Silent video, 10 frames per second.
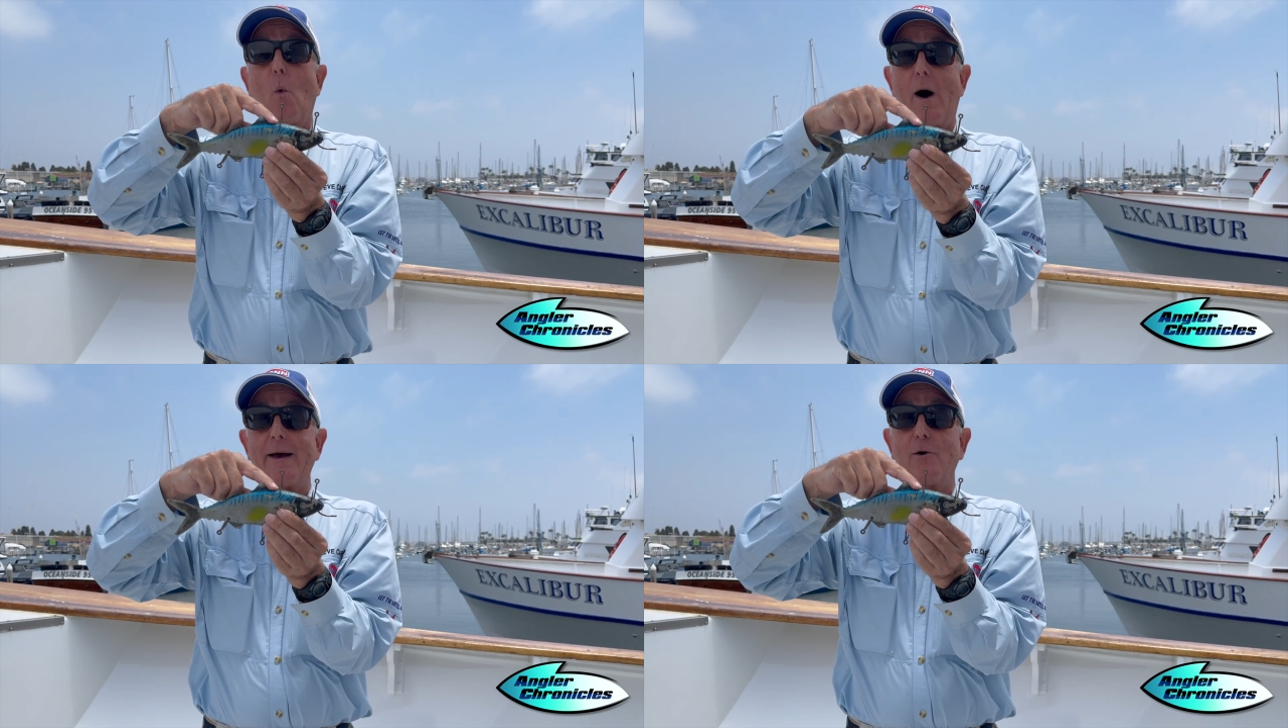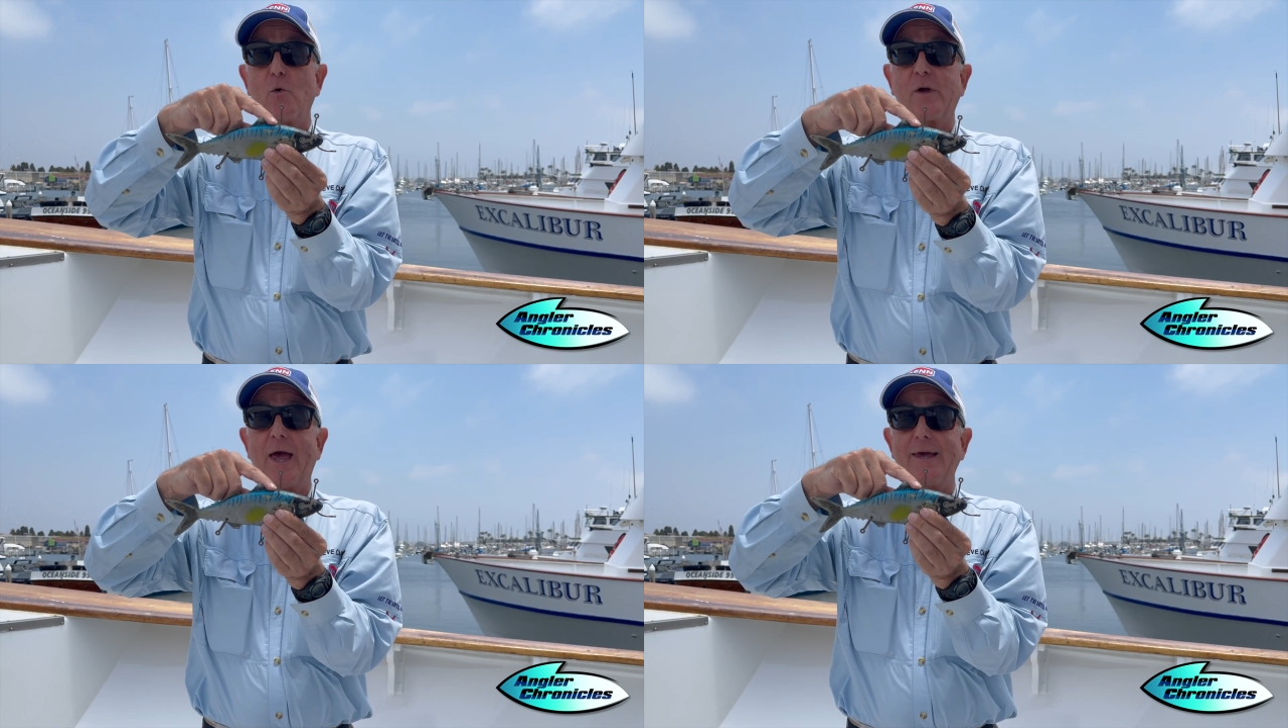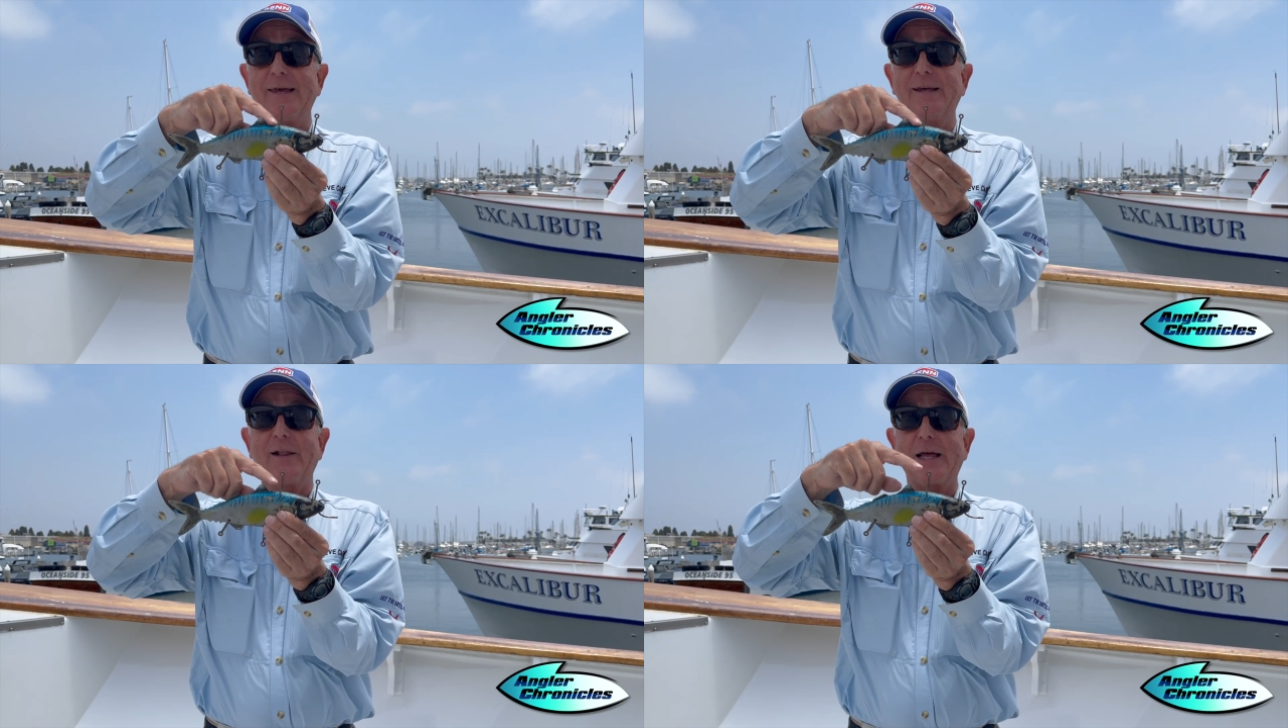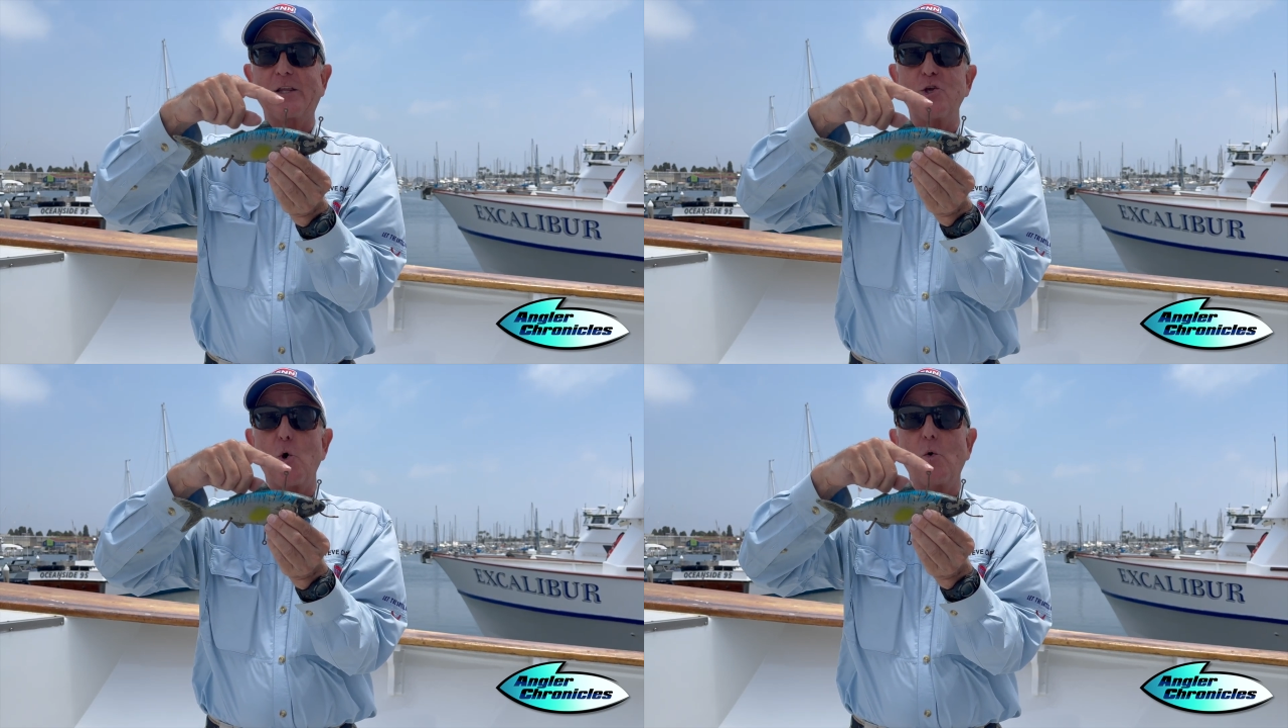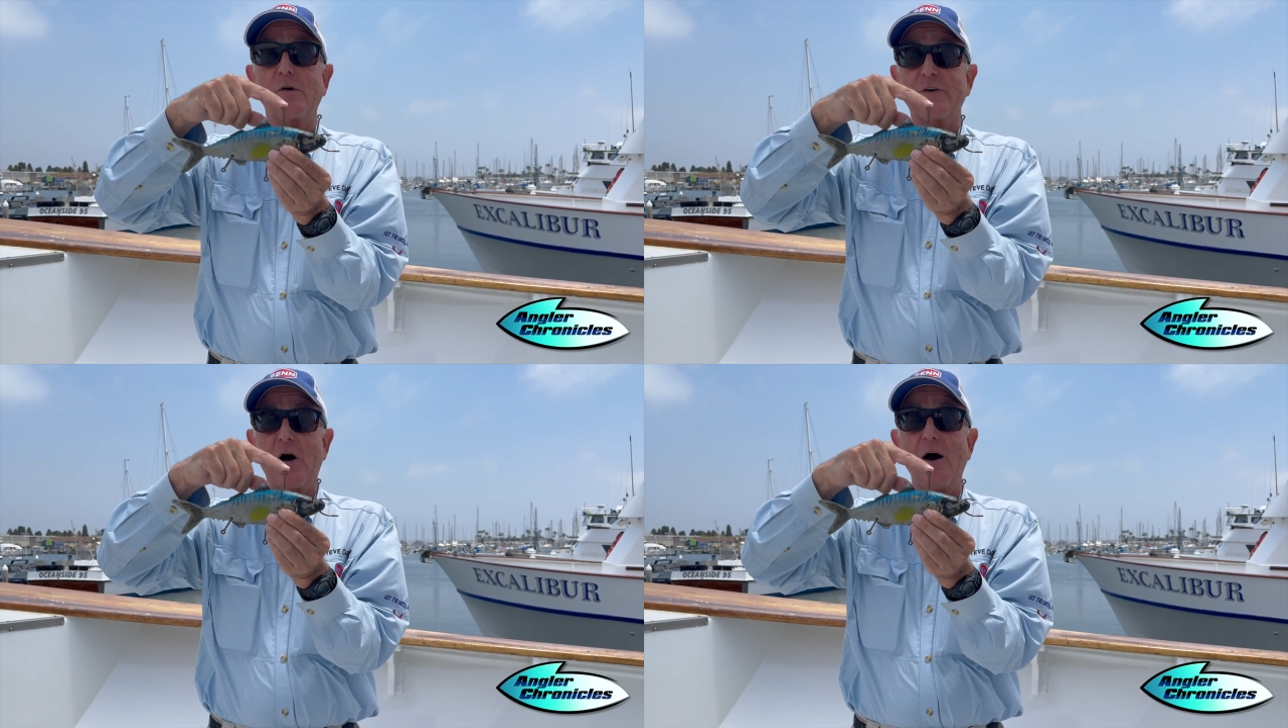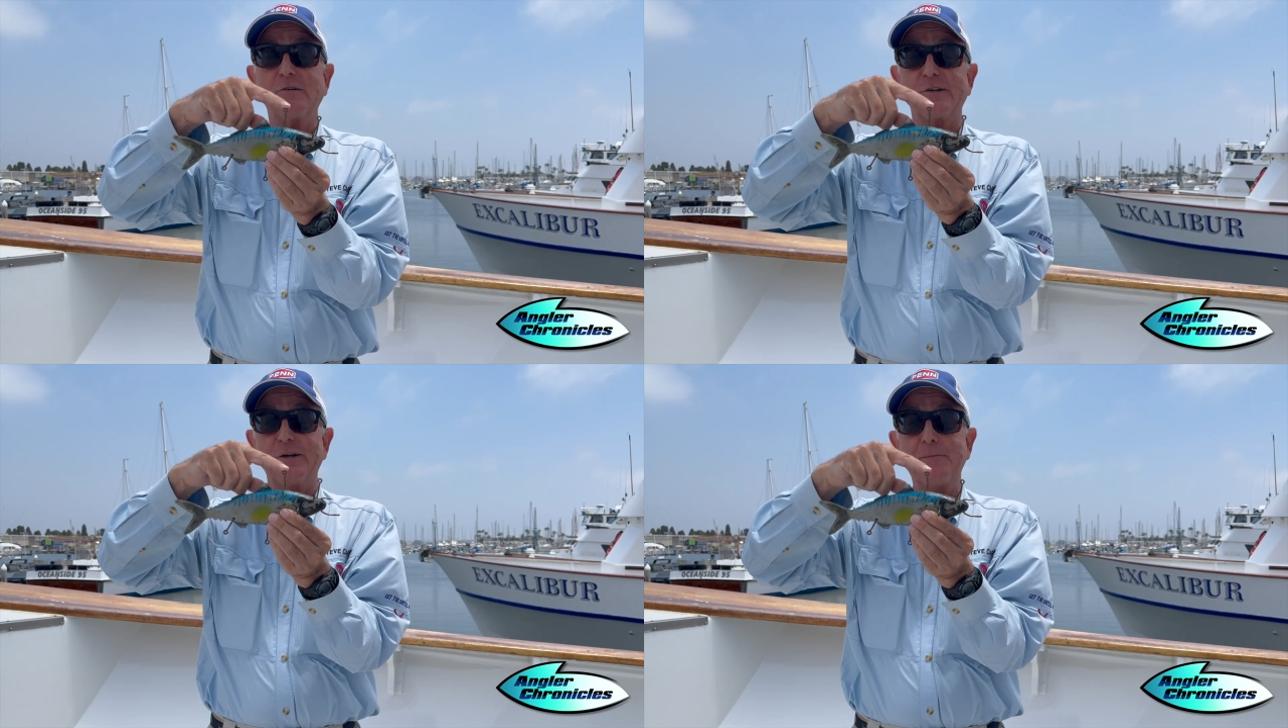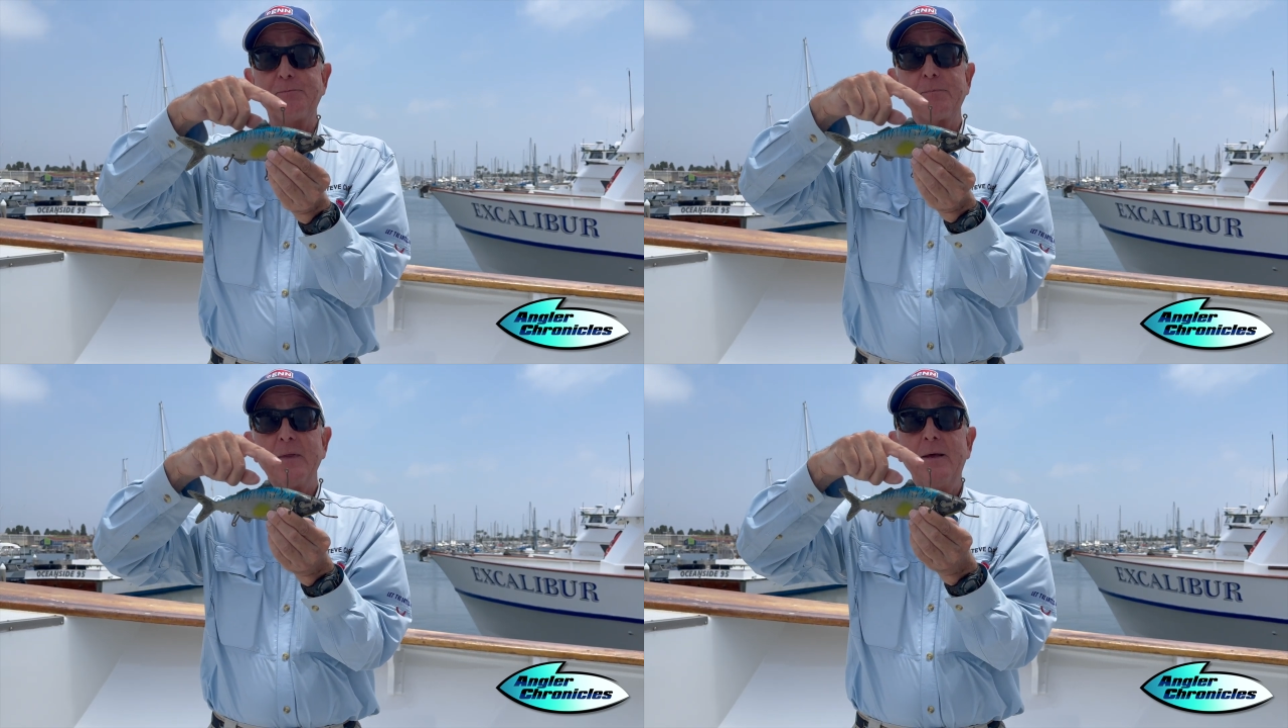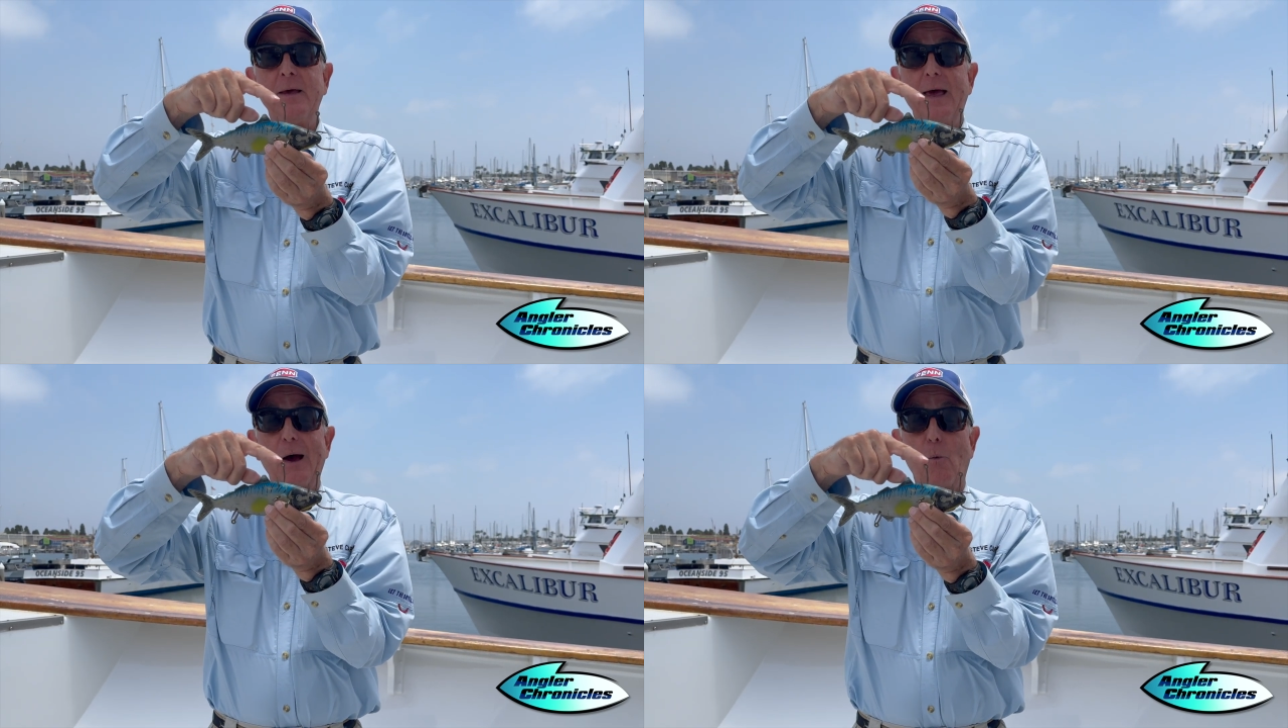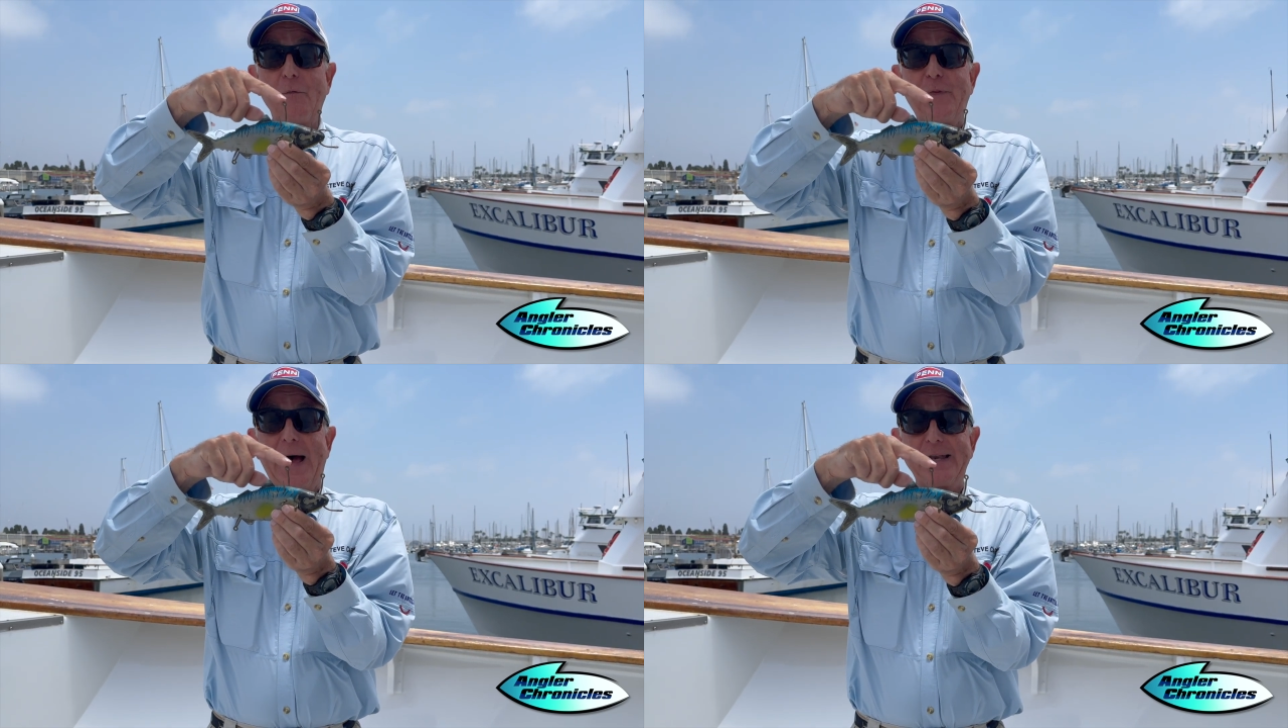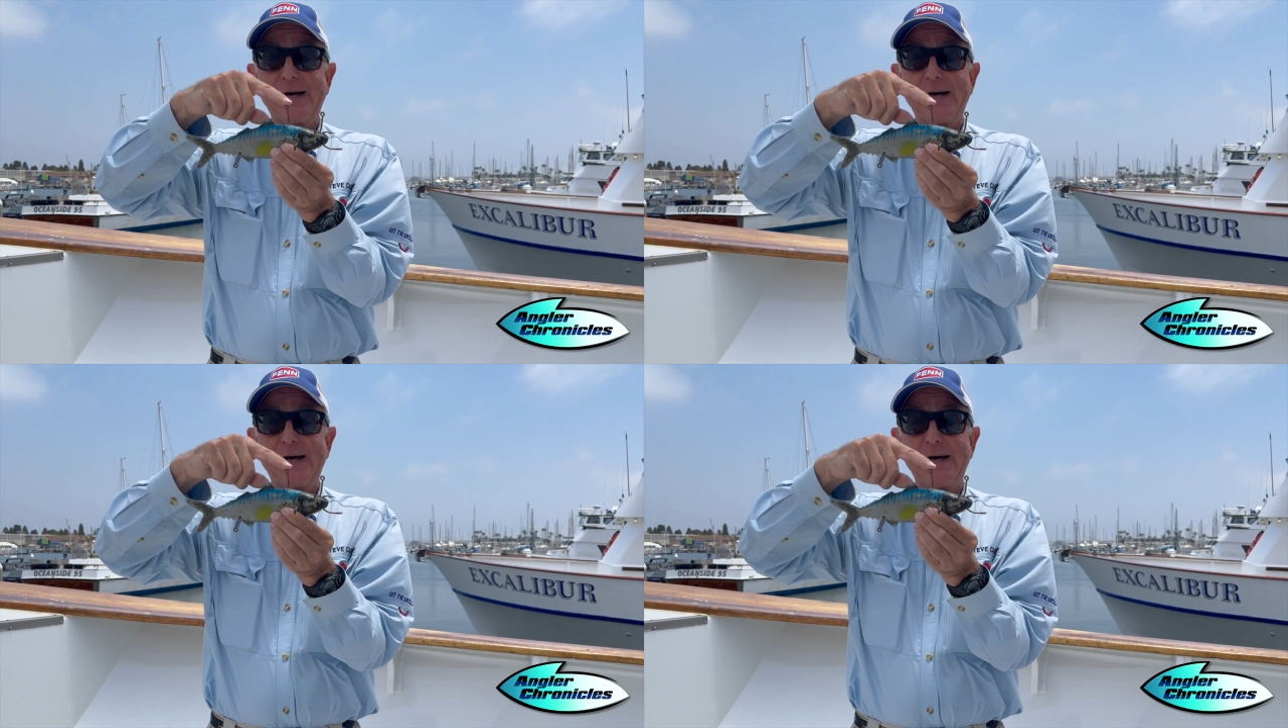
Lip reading: Y-O-K-E, like the yoke of an oxen. And what that